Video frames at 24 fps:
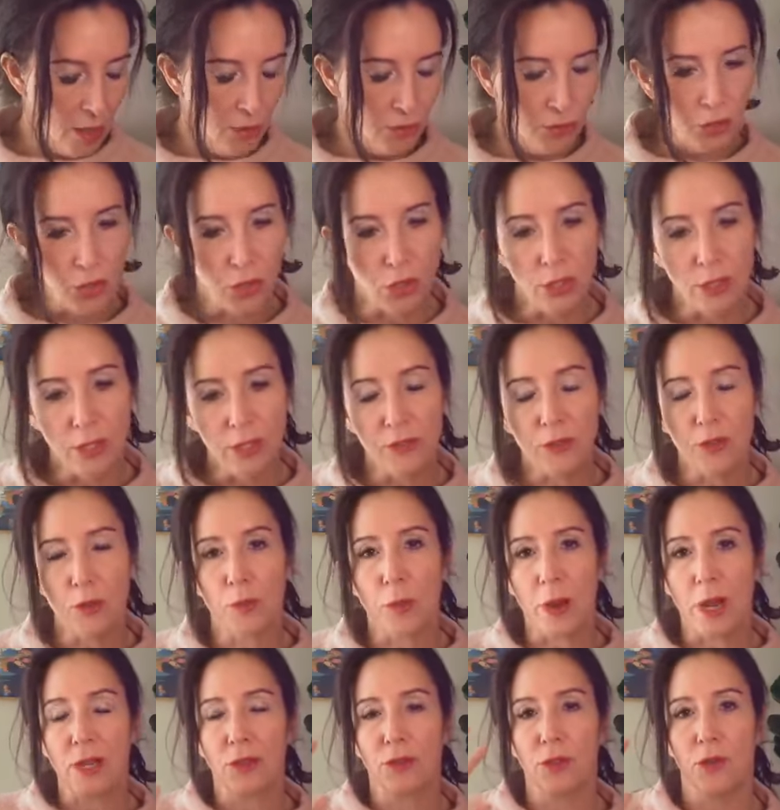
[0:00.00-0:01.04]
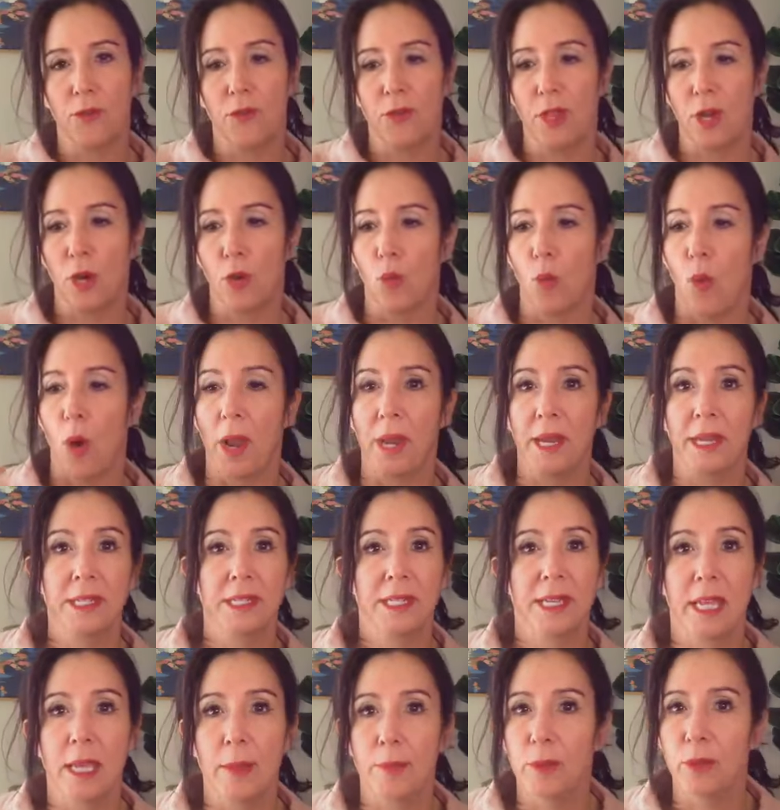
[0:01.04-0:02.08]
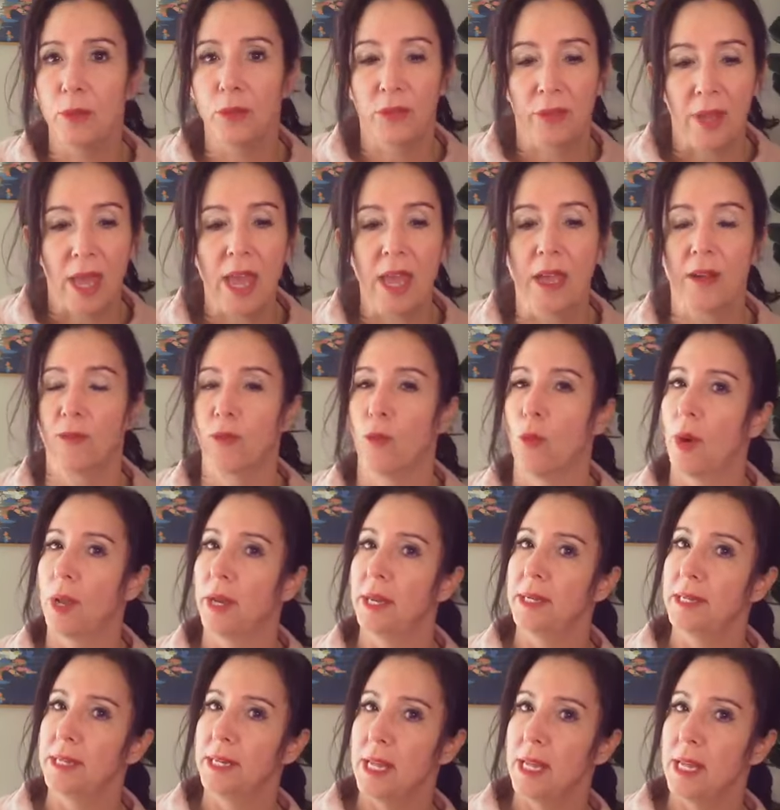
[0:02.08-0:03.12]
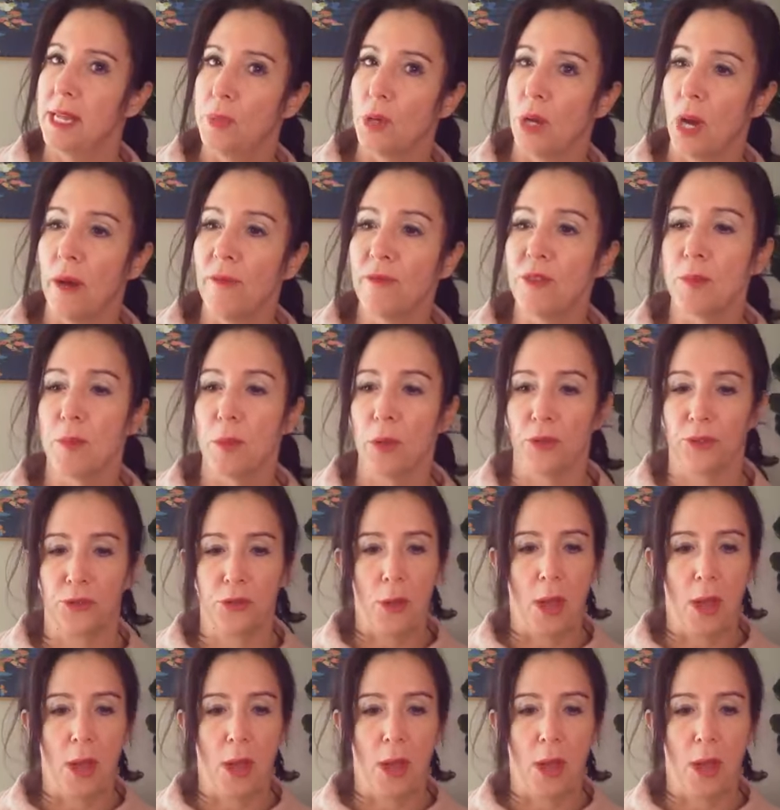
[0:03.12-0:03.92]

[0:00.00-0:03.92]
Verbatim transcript: So your lizard brain's over there wanting to keep you safe, wanting to keep you comfortable.